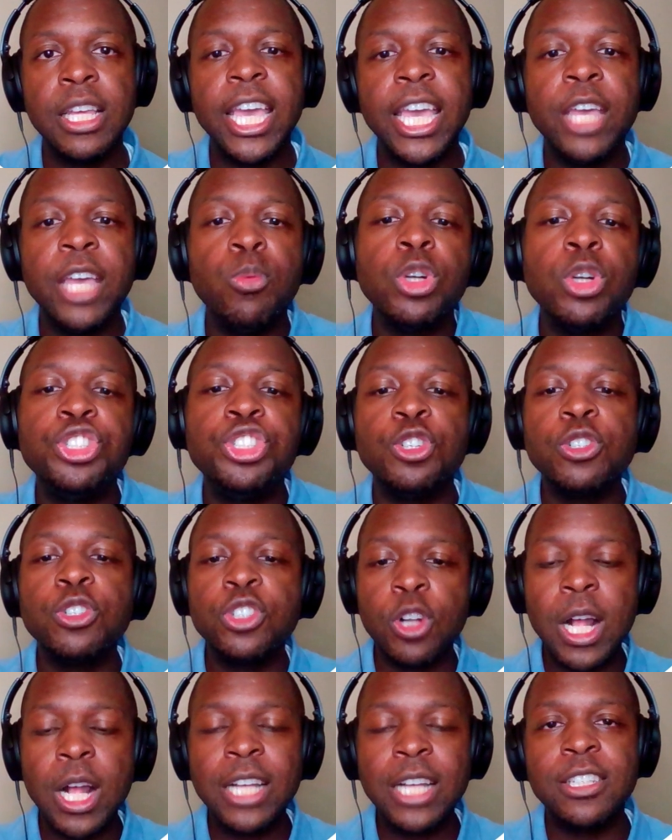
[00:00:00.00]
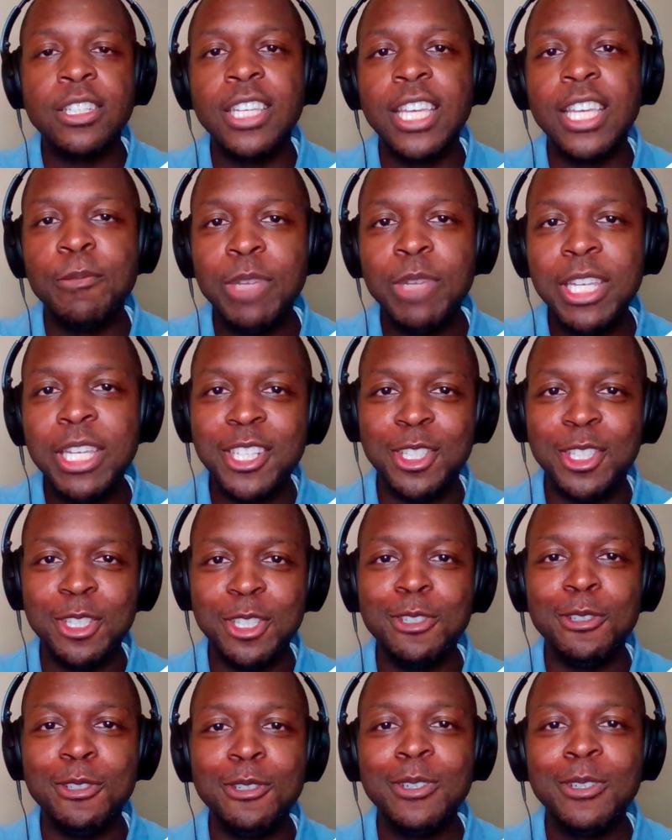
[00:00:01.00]
And what you're trying to get me to
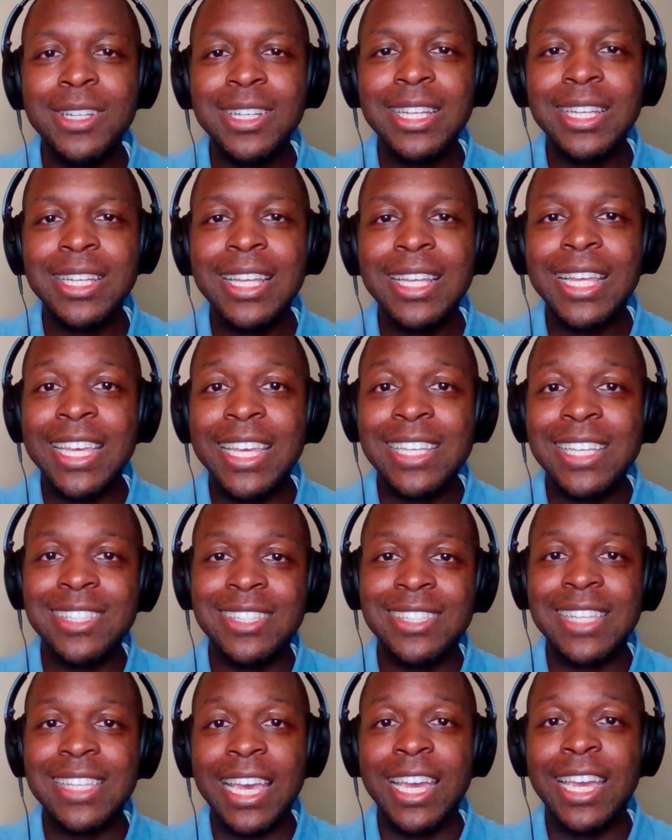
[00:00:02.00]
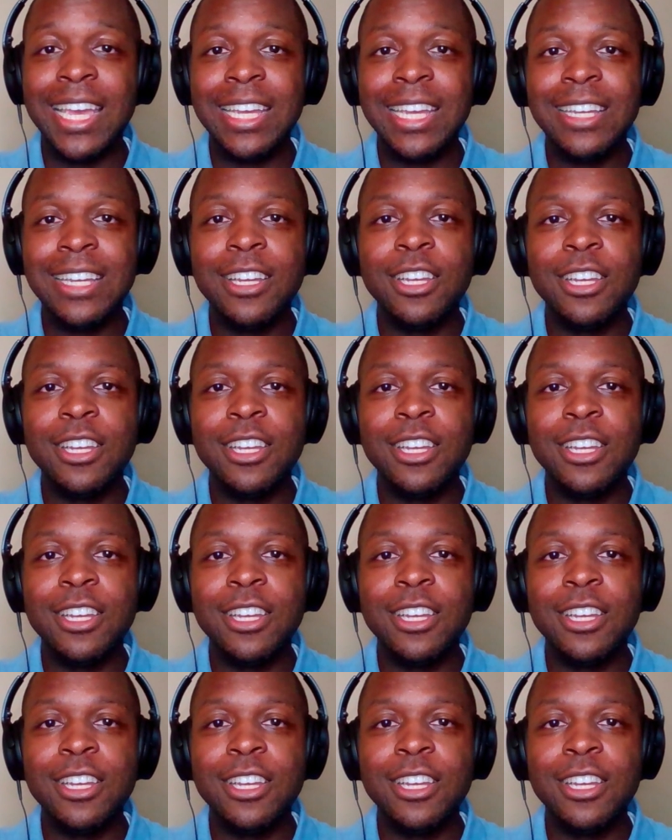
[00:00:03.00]
do is say,